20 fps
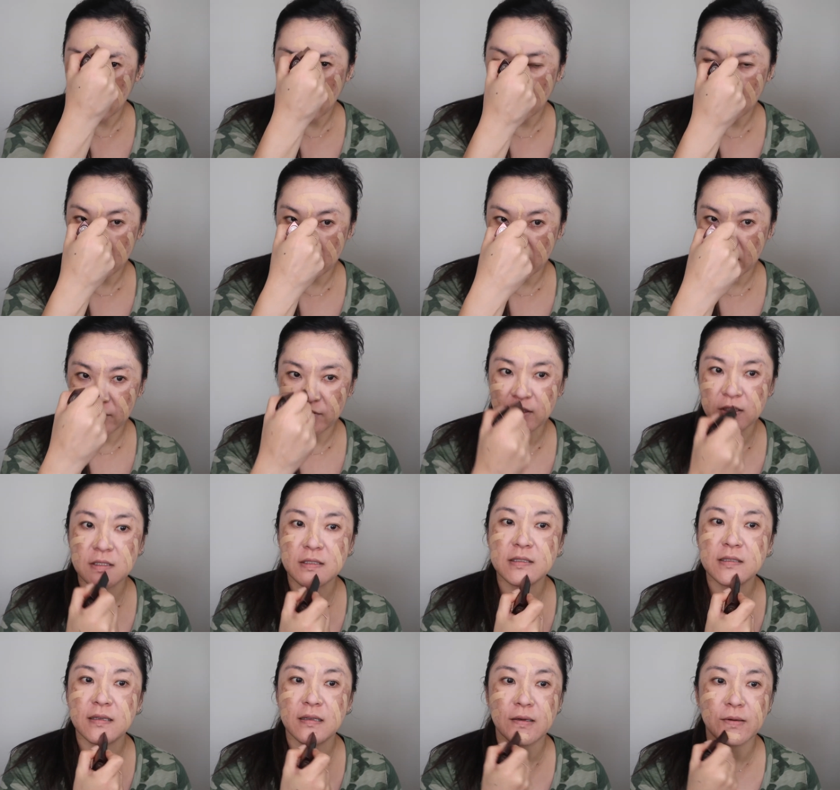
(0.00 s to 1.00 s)
don't know if this
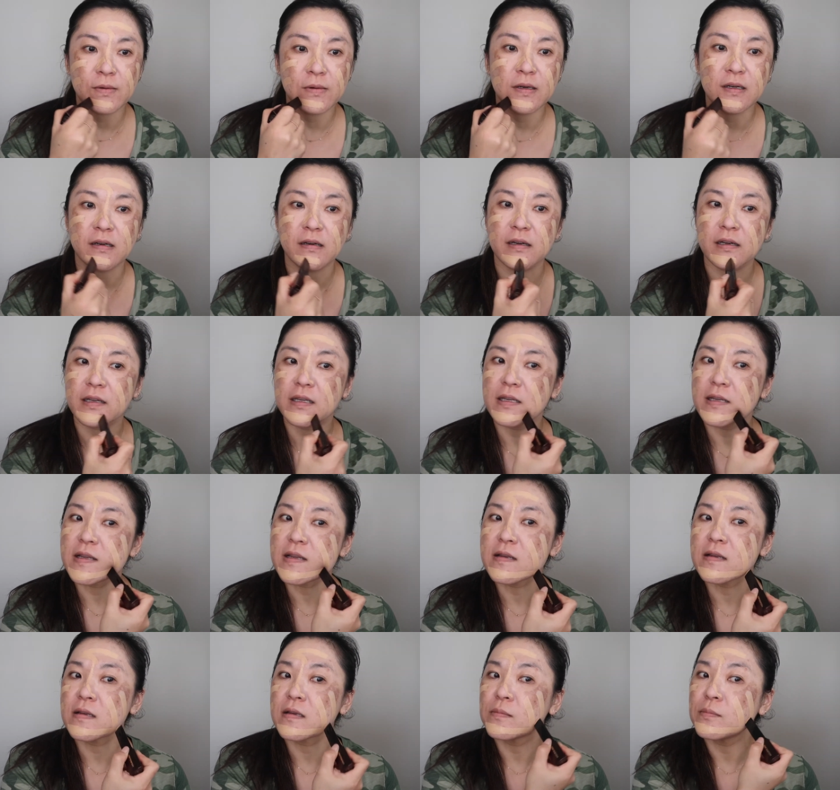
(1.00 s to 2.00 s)
is gonna work,
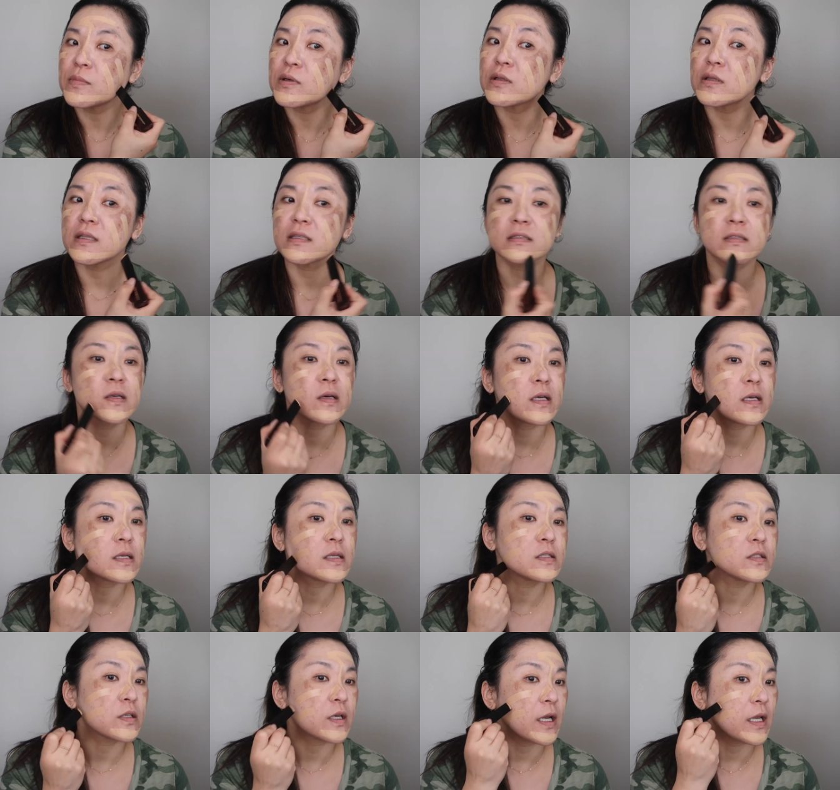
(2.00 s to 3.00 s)
but let's go ahead
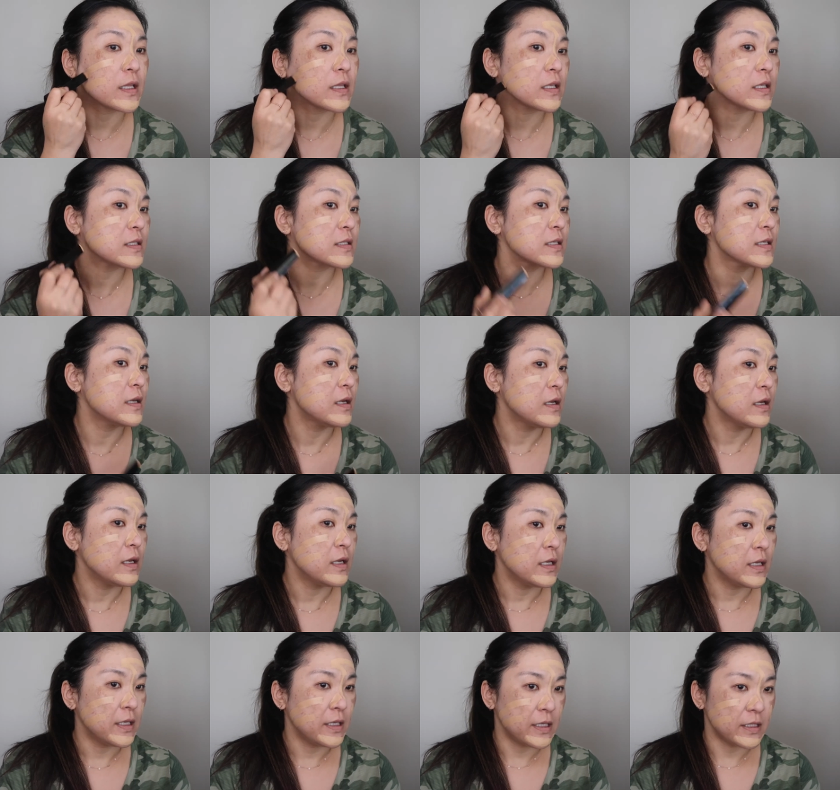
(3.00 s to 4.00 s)
and try this.
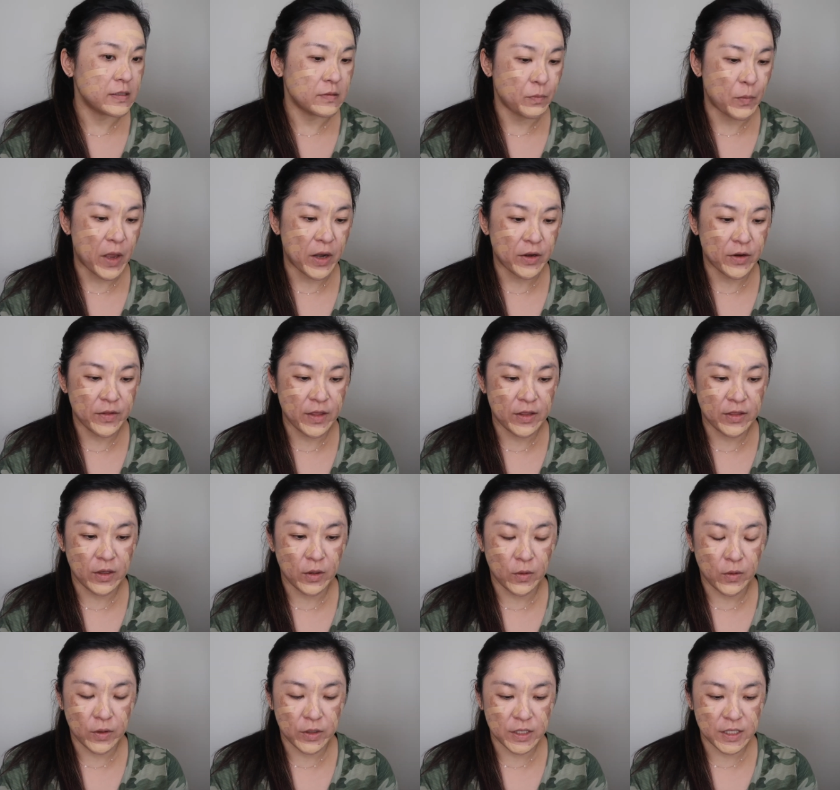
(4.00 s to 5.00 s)
It's better than
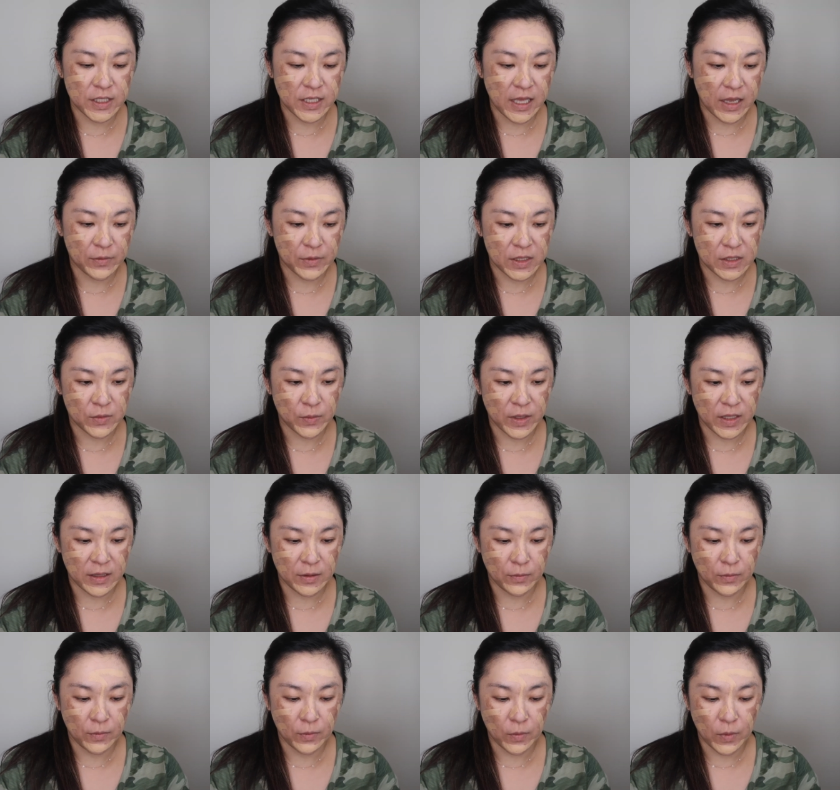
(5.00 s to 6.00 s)
the orange that was with
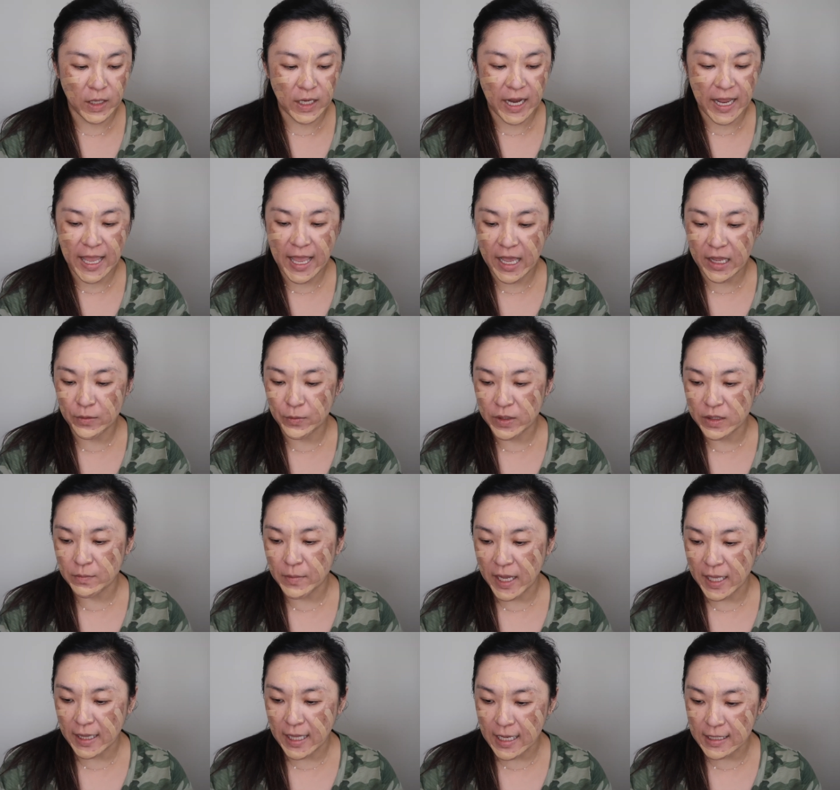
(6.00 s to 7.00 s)
what I had with
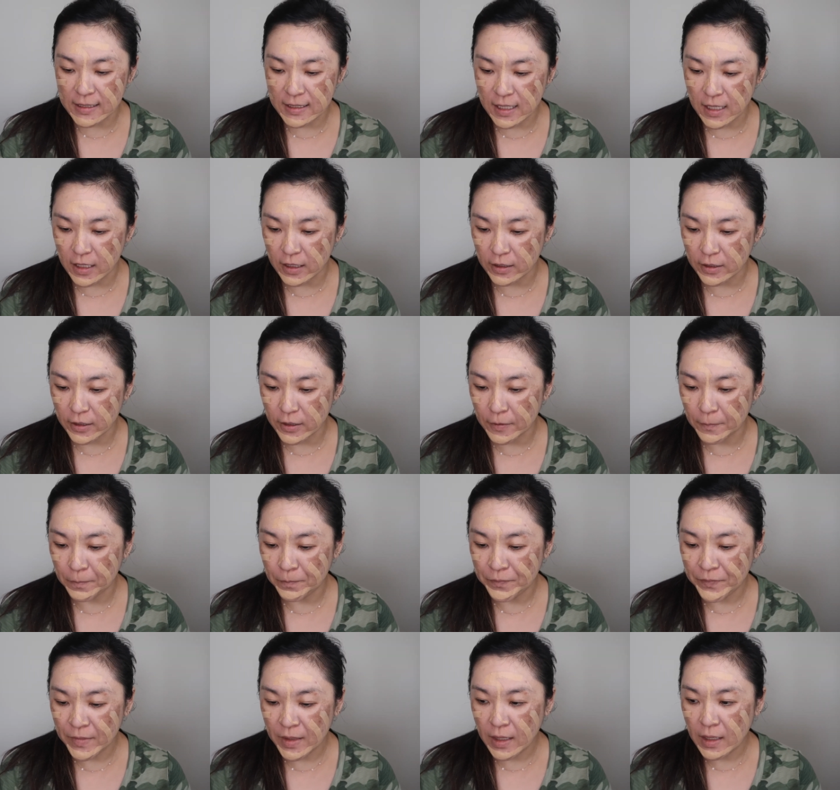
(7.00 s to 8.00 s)
my last color.
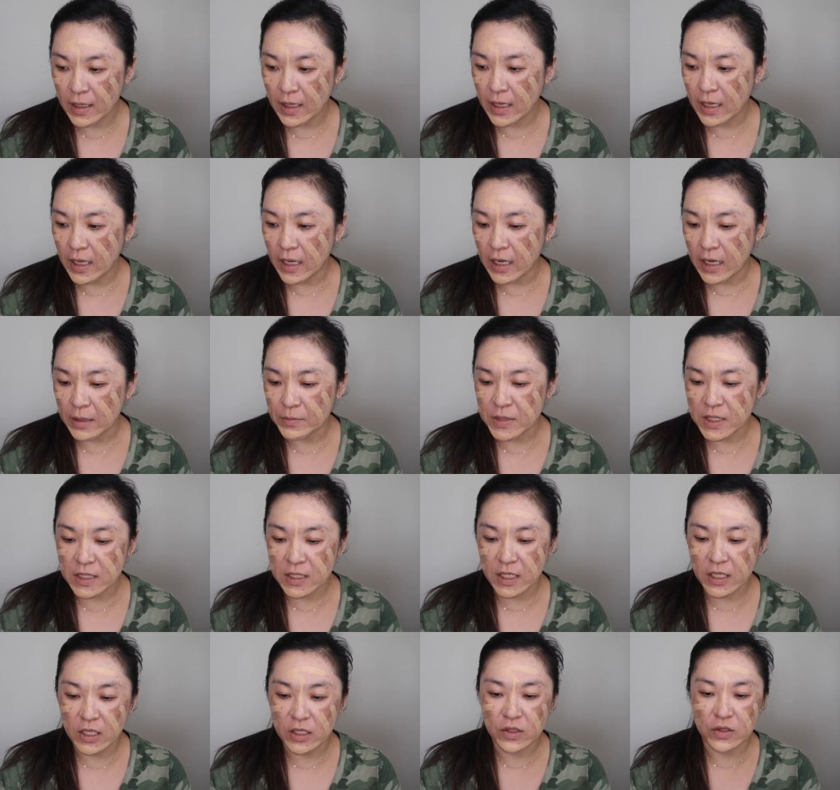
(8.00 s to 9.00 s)
And I'm just
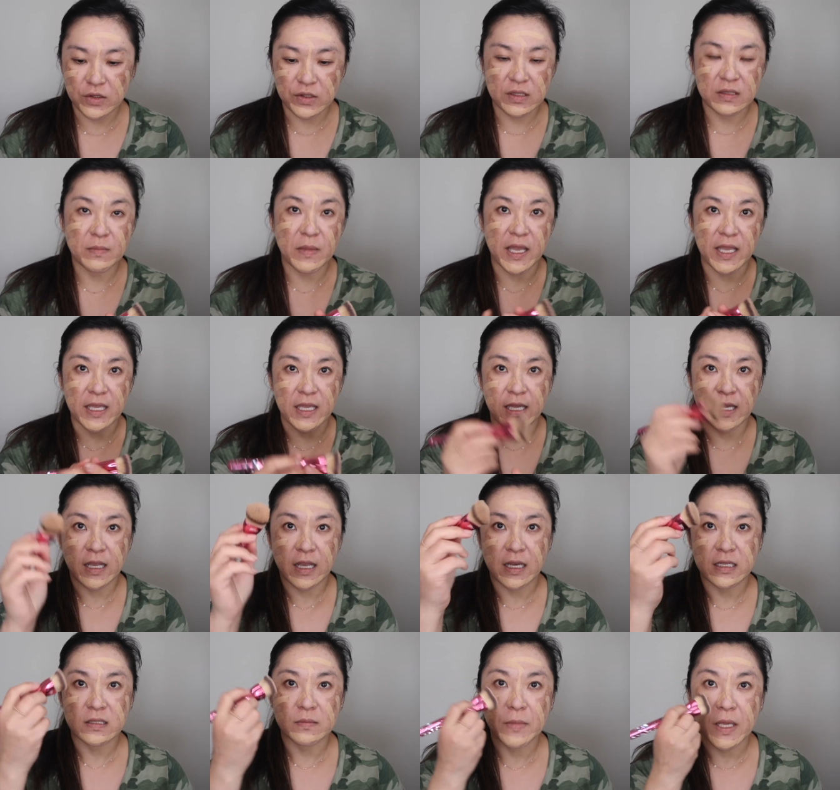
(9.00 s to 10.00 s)
gonna use my IT
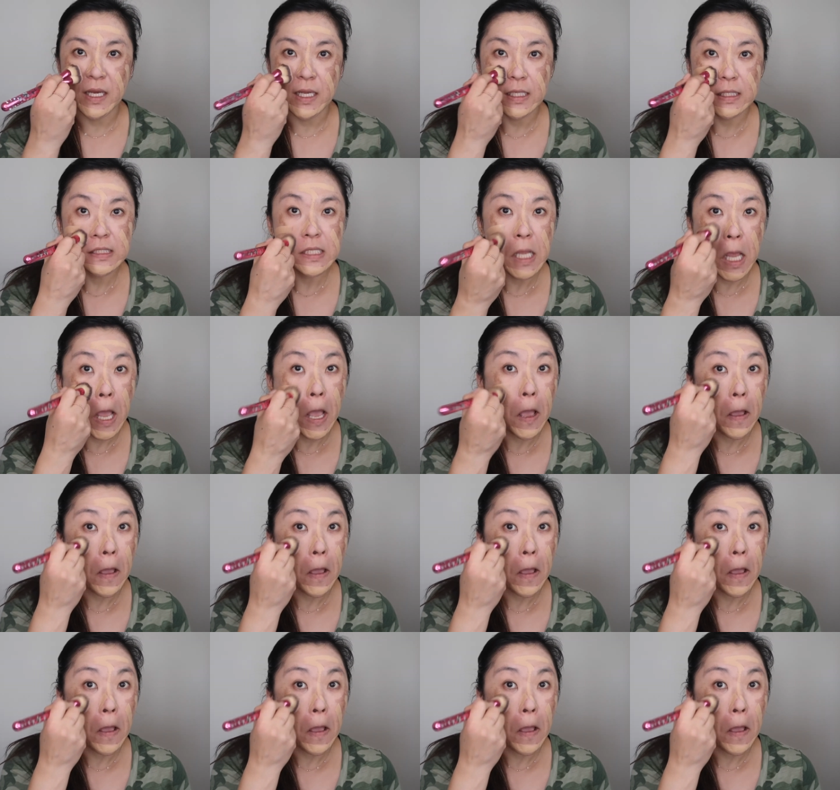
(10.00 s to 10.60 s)
Cosmetics